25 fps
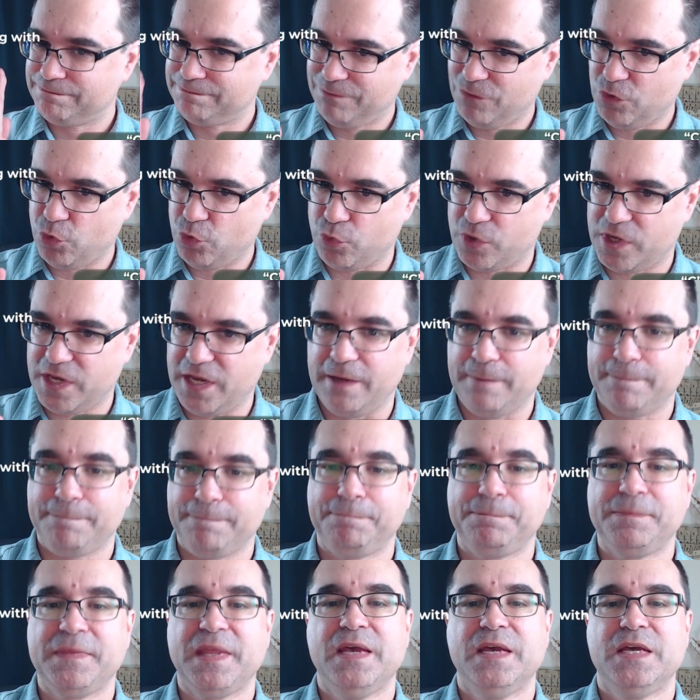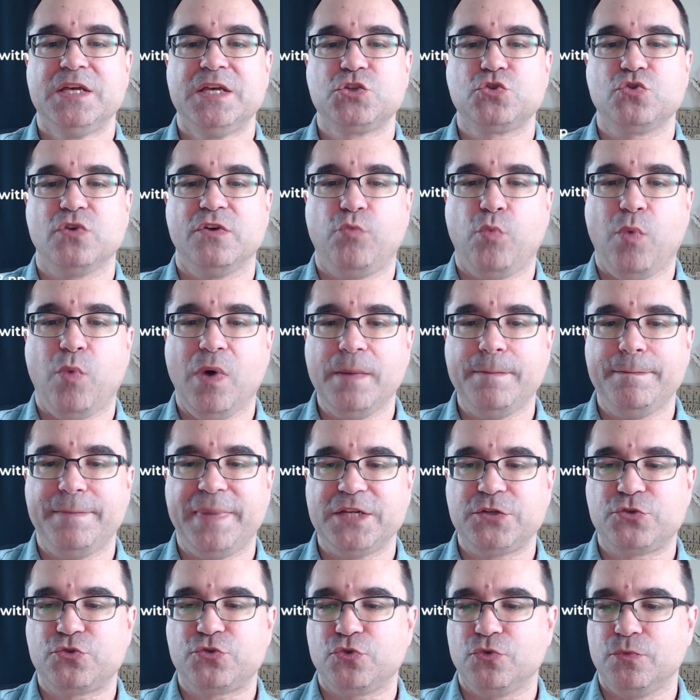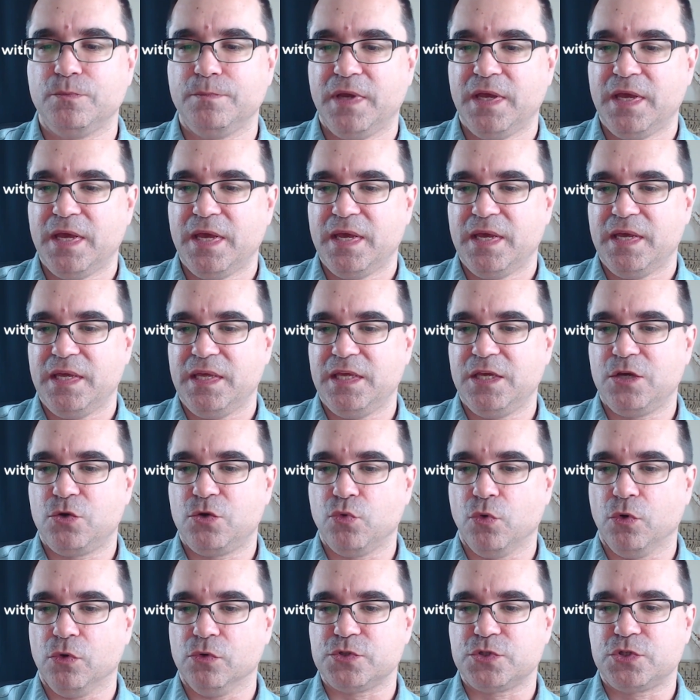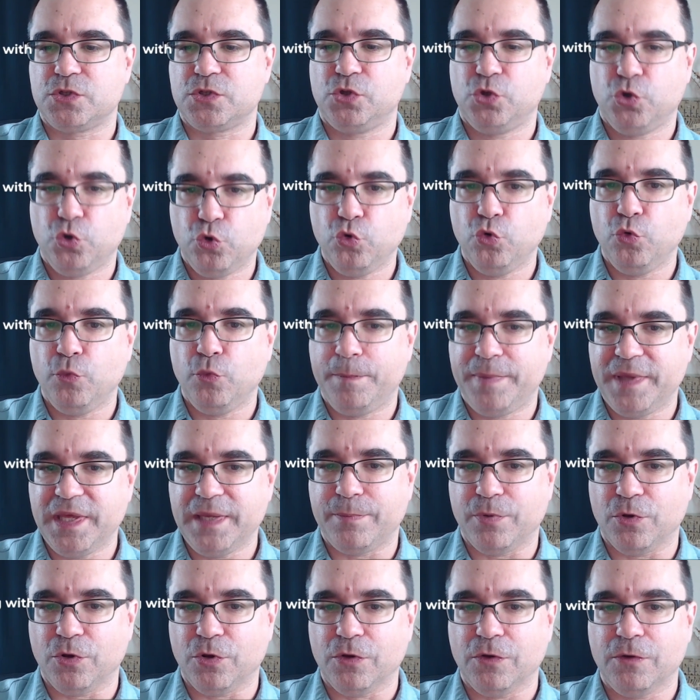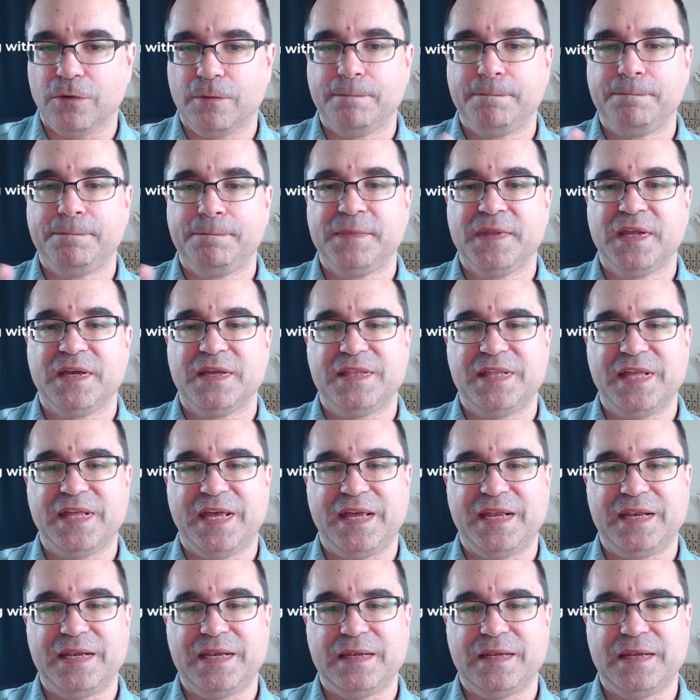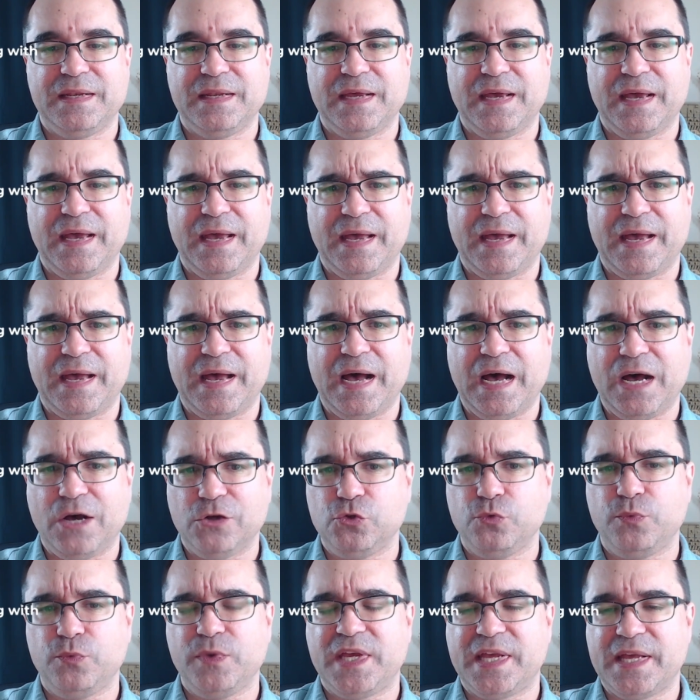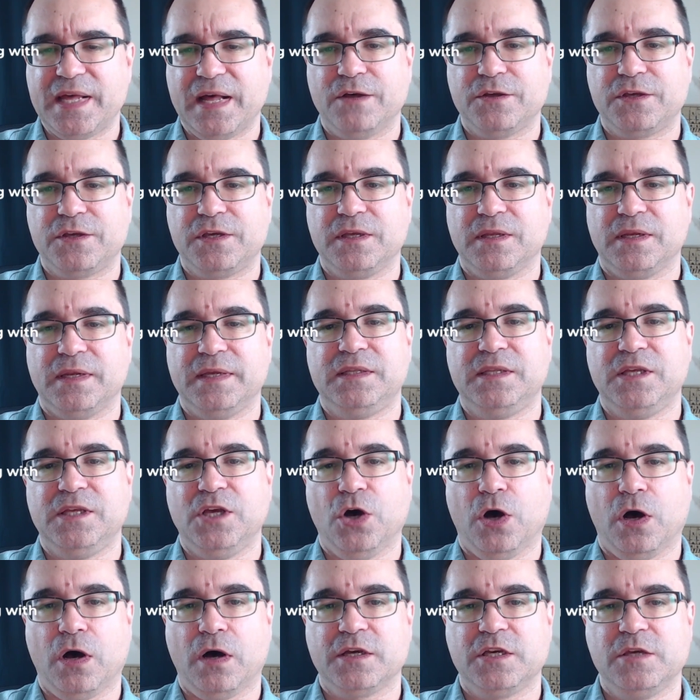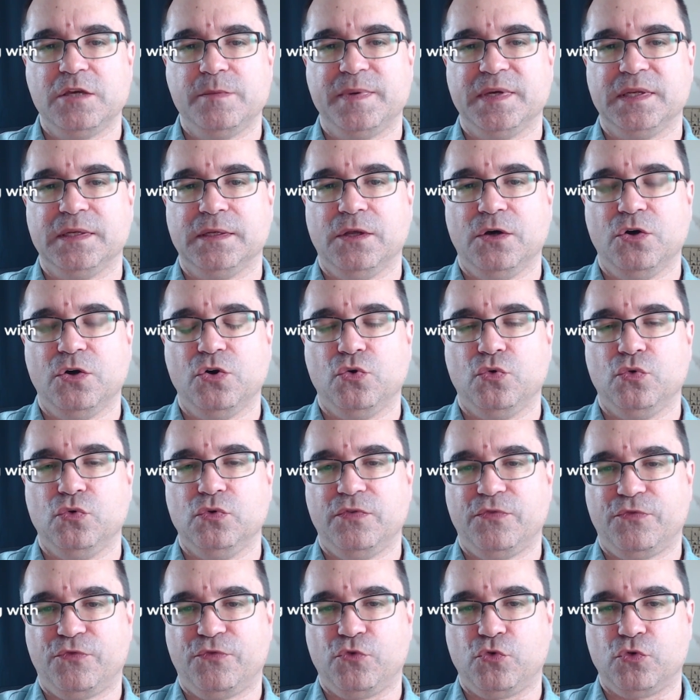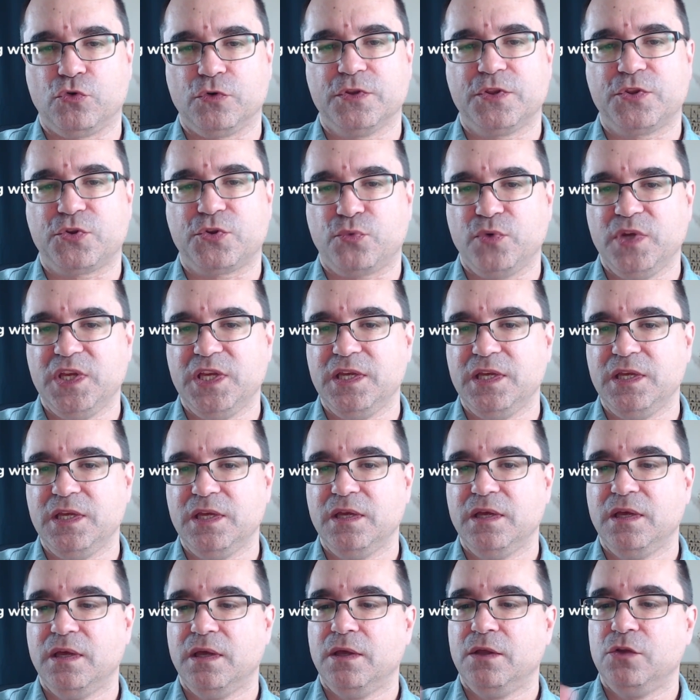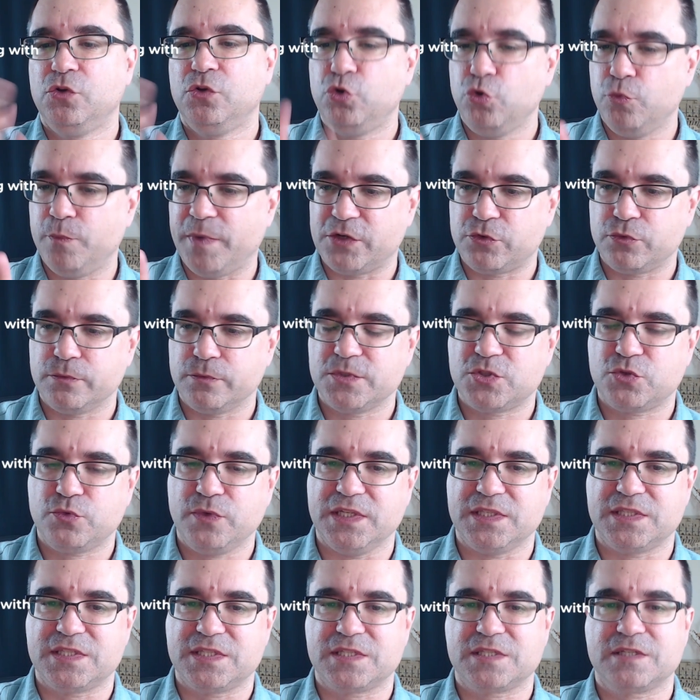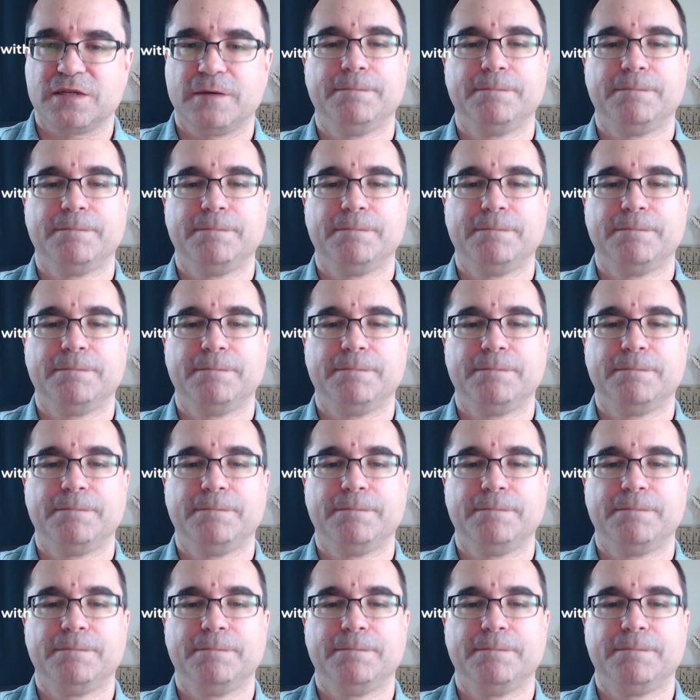Okay, so if one bedroom equals two people, then how do we calculate the occupant load for three two-bedroom suites?